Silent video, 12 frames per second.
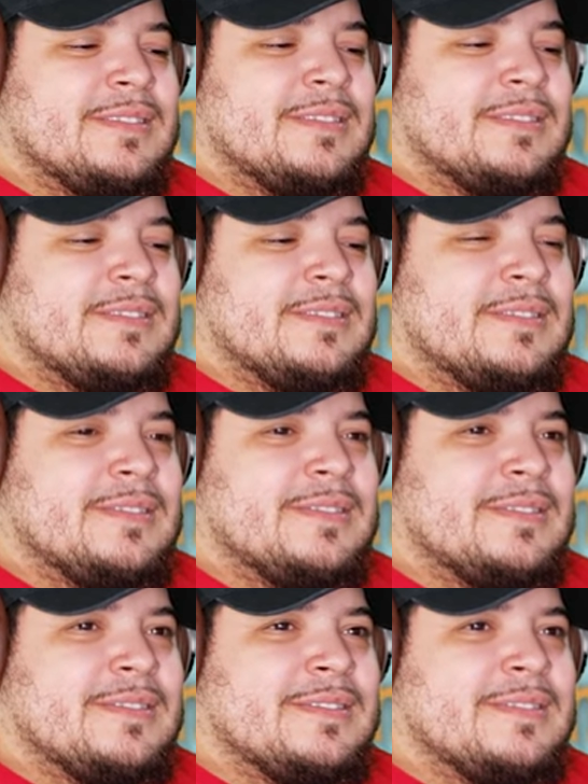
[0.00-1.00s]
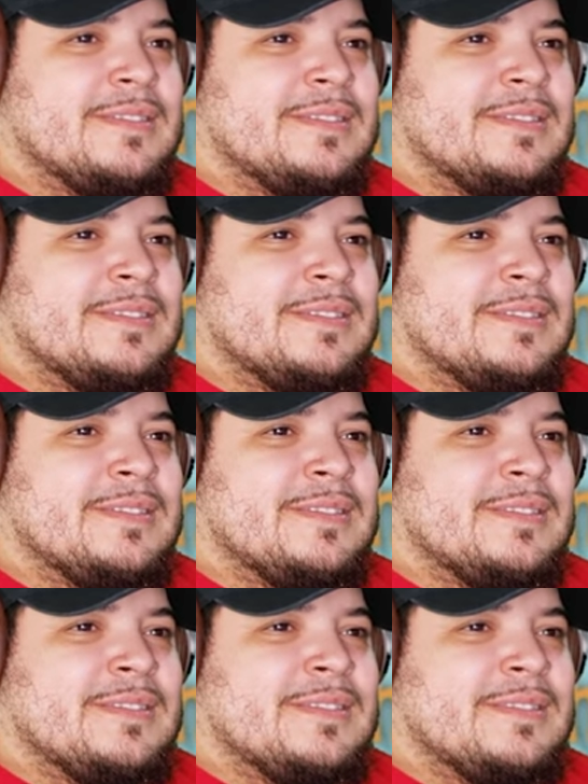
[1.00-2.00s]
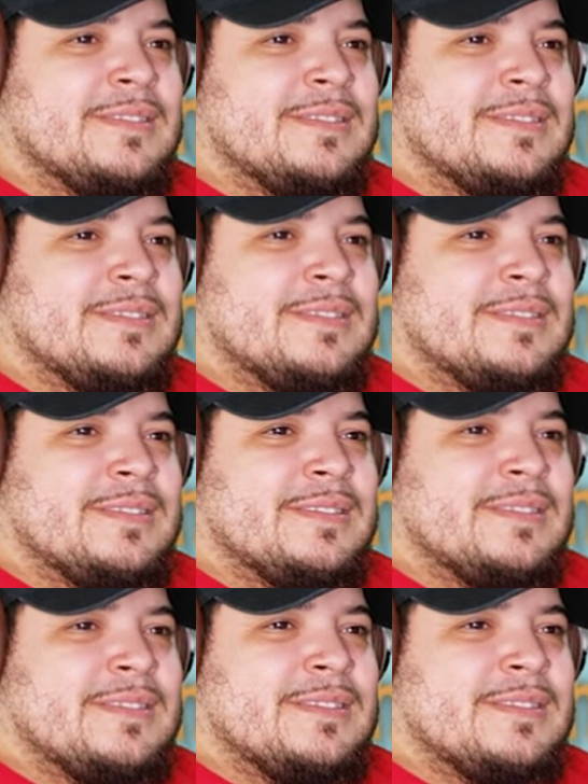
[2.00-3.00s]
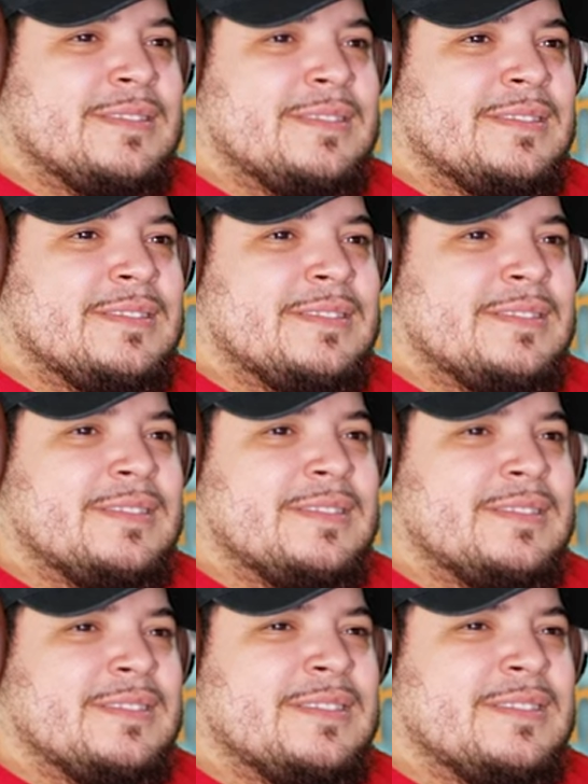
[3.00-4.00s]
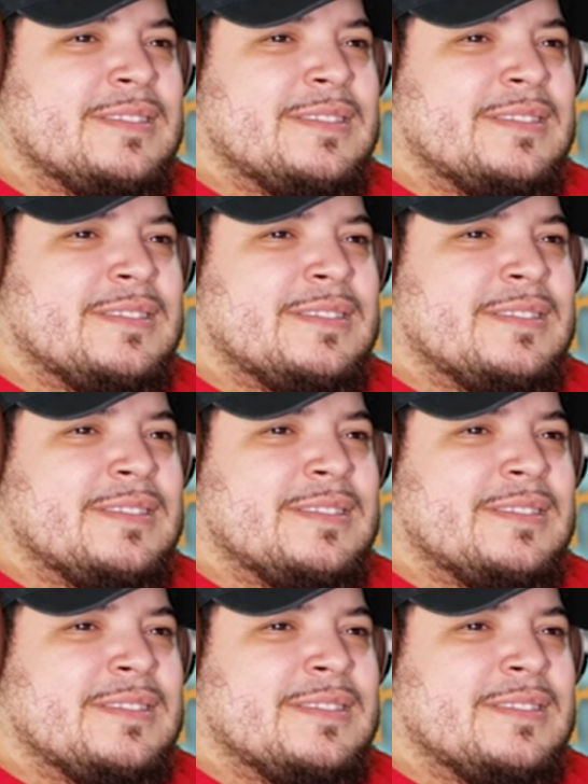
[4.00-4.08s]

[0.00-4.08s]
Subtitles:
The person shown says nothing.